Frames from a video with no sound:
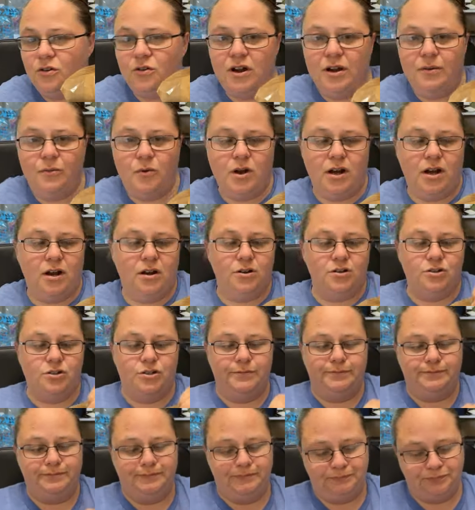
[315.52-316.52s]
graham
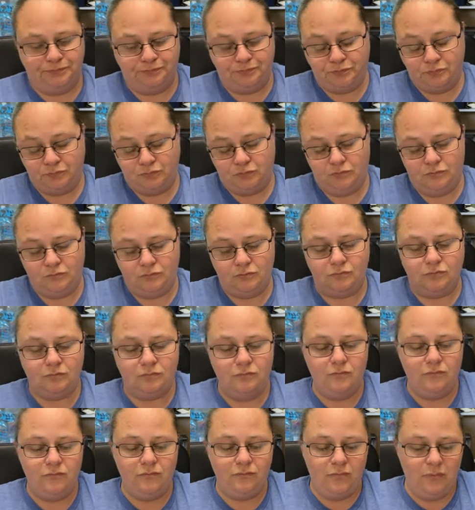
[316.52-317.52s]
crackers.
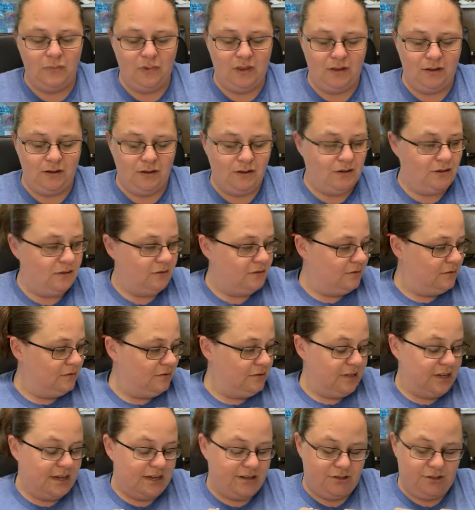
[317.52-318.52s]
Ah,
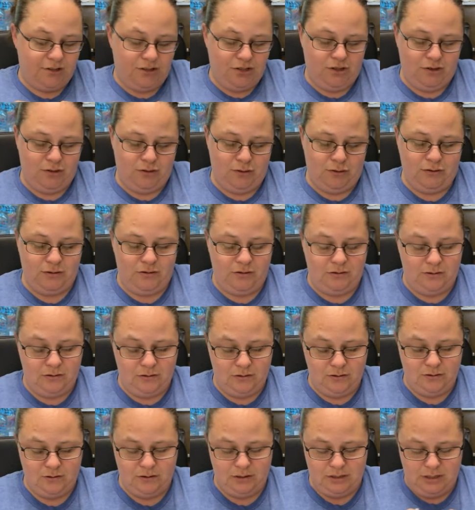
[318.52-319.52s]
yes.
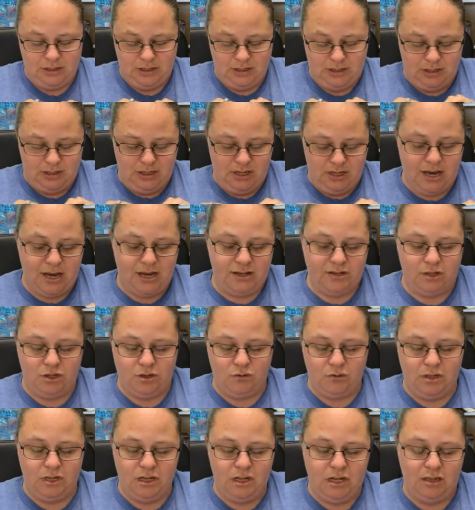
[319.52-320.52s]
Yes,
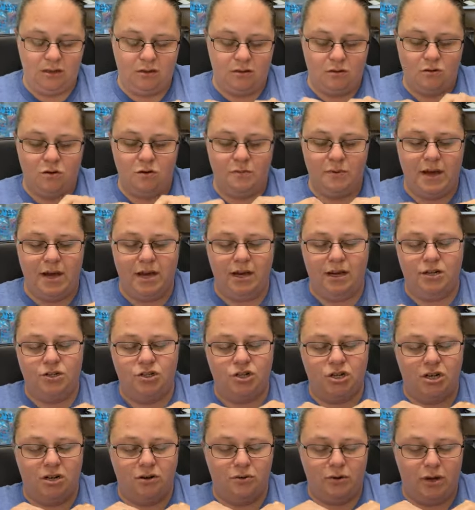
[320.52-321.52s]
you can eat the whole
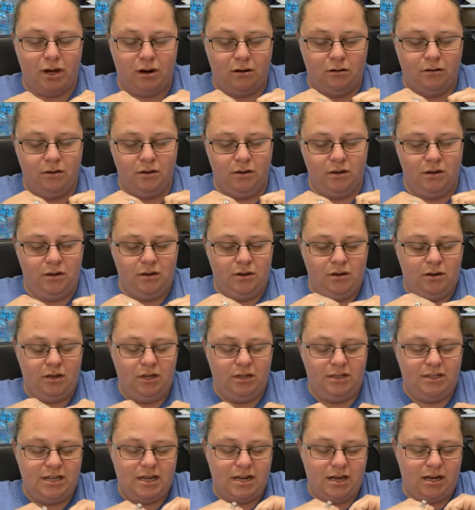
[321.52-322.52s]
package. I don't care.
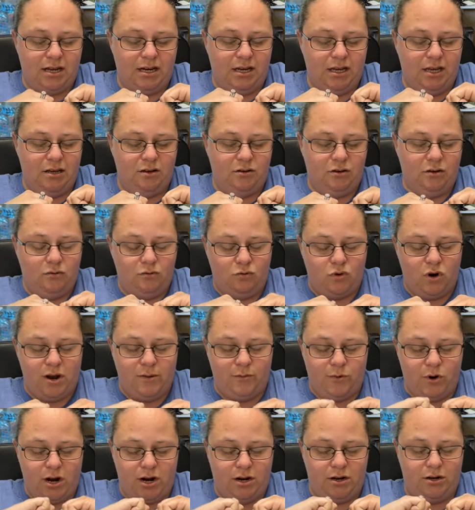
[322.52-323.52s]
It's not going to kill you.
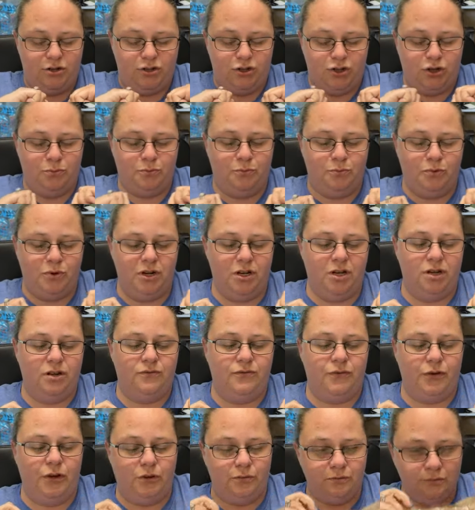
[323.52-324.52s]
Graham crackers are pretty good
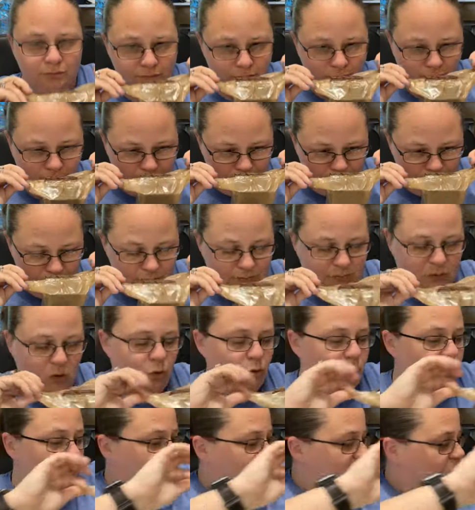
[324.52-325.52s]
for you.
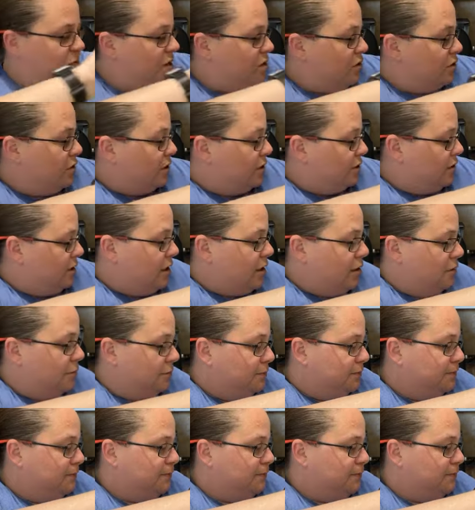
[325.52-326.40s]
Ooh, those smell good. Here.